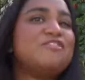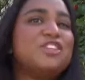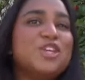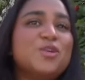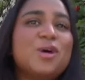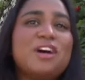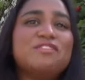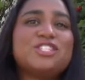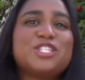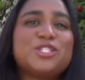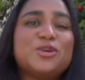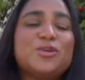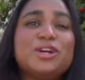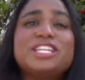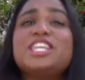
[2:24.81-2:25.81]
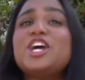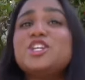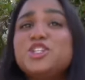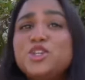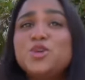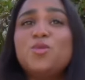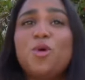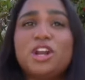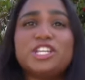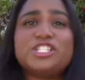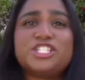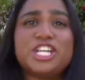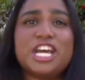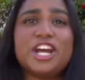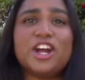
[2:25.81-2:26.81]
you have a story that you want to
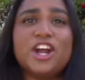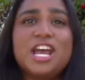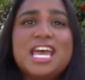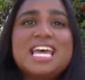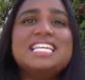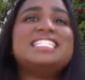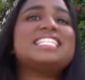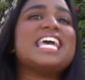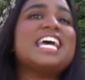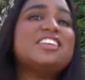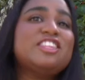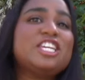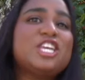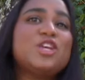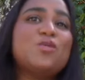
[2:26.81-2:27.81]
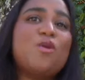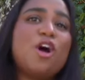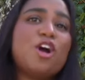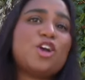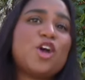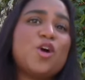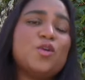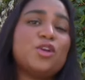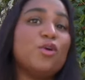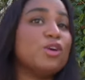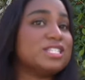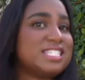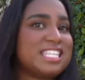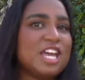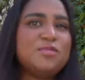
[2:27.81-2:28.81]
share, scan the QR code or
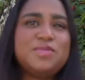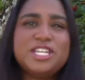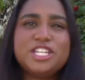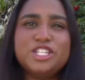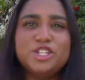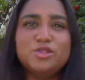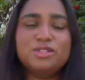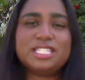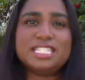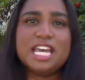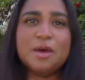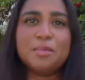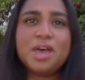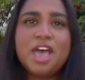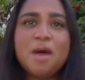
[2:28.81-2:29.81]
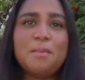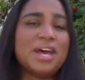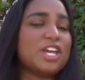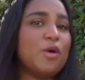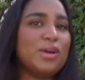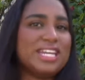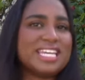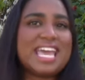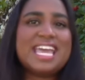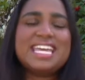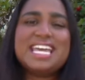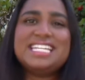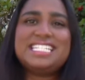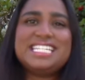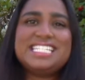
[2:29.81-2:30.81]
send me a news tip by going to
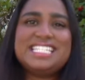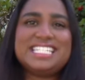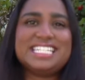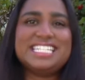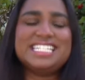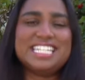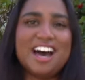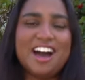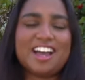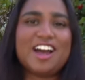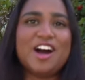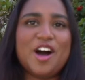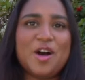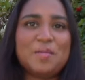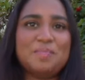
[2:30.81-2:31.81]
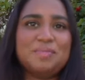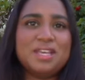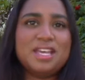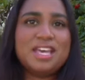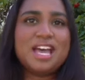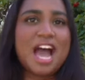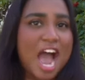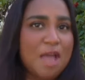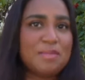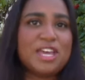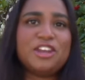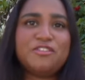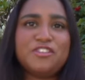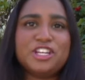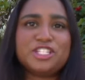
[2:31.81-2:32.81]
KATC.com. I'm
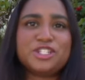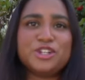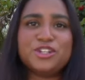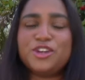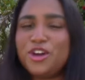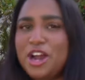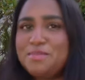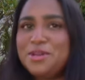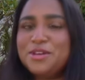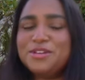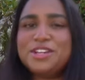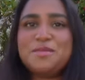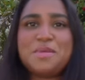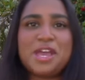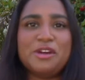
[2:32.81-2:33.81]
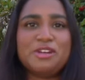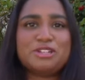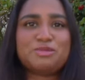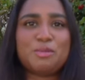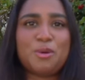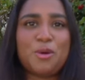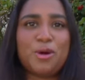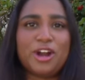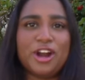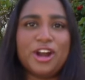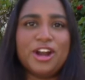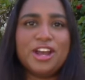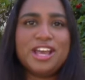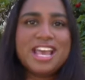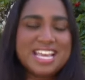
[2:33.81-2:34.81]
Anna Fisher, your Iberia Parish
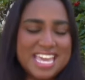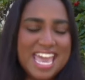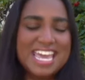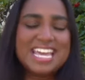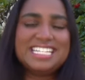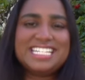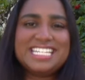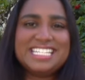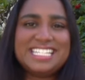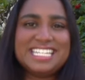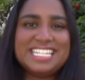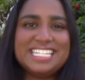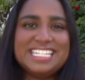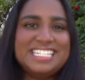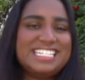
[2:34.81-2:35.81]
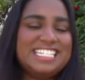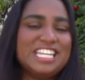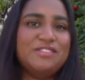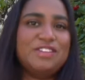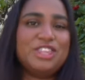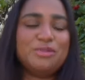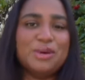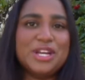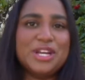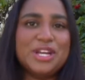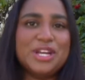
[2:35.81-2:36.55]
reporter, KATC TV3.